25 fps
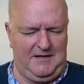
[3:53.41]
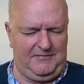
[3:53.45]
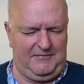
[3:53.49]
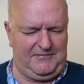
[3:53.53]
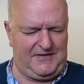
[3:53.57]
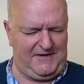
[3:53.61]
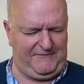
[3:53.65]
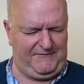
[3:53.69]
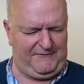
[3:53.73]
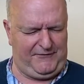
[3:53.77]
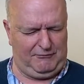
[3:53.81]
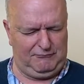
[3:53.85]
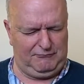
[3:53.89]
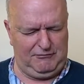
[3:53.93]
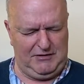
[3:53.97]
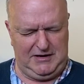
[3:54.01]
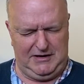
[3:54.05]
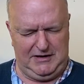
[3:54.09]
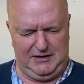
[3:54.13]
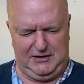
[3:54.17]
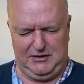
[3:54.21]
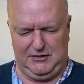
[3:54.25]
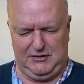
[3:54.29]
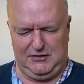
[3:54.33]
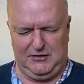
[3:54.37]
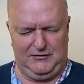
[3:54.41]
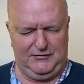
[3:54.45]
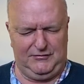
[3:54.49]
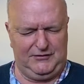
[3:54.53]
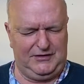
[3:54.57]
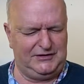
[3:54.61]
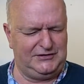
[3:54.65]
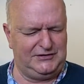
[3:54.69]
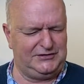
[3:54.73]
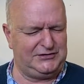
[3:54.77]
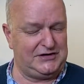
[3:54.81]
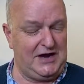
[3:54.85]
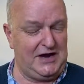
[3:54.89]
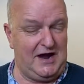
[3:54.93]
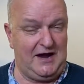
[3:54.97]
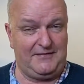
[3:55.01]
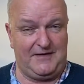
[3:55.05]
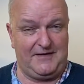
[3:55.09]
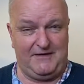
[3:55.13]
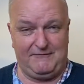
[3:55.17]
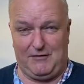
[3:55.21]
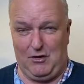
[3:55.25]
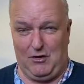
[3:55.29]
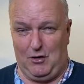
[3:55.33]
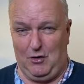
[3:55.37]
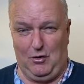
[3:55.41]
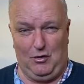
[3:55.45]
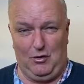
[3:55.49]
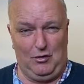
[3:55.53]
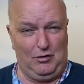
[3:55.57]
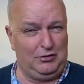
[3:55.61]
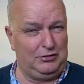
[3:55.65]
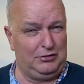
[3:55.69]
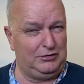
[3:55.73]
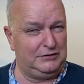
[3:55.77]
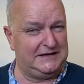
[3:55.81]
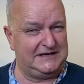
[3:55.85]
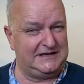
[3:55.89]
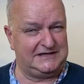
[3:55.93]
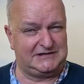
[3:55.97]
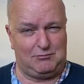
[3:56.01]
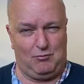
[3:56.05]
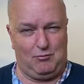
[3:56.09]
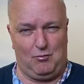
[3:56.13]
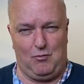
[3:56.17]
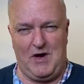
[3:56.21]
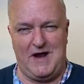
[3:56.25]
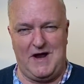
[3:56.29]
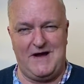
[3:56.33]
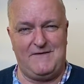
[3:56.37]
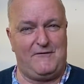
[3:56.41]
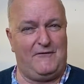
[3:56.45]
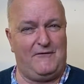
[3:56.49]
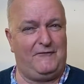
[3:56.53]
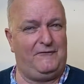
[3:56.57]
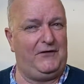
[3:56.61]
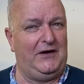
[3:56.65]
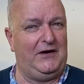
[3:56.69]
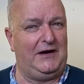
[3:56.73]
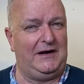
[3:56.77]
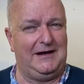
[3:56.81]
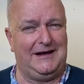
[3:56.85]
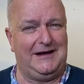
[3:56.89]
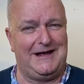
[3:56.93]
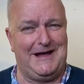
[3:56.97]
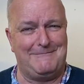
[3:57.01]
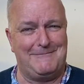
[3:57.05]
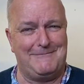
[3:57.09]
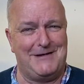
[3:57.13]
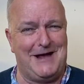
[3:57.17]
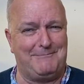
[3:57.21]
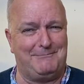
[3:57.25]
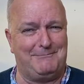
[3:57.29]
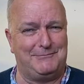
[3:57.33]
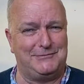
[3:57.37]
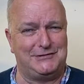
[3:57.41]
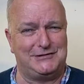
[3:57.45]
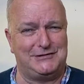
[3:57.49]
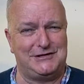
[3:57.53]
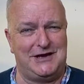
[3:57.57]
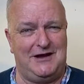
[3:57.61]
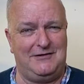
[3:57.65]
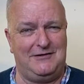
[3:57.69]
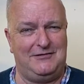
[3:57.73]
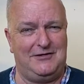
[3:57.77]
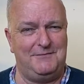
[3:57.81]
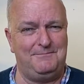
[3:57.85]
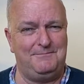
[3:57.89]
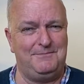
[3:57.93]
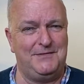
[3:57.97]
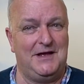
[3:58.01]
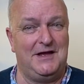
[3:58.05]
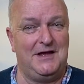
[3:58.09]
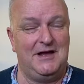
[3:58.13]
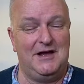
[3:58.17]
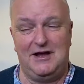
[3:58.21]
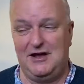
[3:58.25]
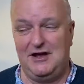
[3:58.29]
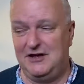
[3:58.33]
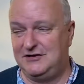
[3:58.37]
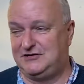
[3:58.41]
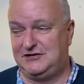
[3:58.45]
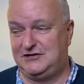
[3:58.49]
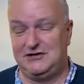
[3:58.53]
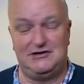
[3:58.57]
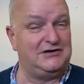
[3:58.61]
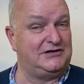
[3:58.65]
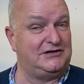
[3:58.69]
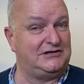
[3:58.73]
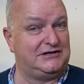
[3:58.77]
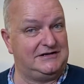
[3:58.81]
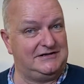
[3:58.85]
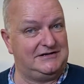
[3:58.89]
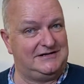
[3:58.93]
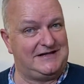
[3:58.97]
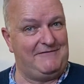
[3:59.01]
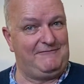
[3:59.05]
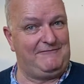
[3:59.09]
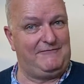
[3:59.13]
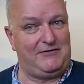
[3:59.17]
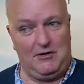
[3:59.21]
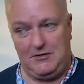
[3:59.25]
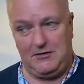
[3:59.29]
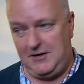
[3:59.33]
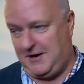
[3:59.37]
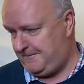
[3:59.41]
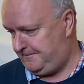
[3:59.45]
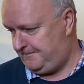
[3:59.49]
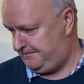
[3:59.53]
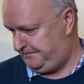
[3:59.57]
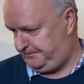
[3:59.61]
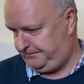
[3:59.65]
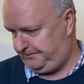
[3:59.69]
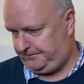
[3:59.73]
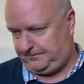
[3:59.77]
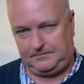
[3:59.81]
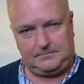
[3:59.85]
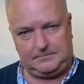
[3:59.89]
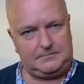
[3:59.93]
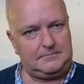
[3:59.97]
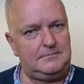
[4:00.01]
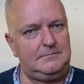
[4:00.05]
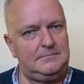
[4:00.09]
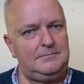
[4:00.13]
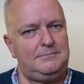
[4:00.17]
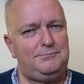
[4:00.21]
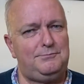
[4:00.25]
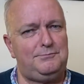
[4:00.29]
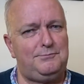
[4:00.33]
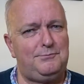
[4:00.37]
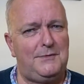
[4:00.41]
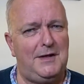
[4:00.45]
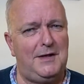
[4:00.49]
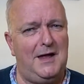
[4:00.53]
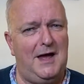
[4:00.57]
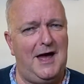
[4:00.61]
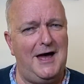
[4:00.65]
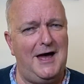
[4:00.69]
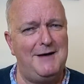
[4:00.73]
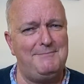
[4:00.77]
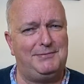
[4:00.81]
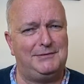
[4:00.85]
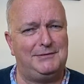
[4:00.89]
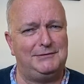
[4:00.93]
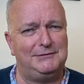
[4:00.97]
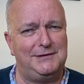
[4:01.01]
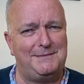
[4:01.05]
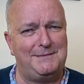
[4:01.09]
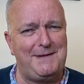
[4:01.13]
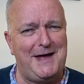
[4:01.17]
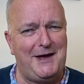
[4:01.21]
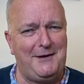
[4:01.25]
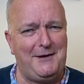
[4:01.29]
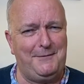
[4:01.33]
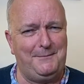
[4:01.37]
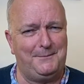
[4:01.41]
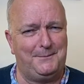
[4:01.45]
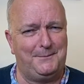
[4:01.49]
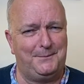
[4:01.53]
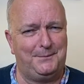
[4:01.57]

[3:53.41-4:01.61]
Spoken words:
They feel really good on the inside. They've got all this wonderful feeling coming up inside them. As soon as they've got it, I pull them out.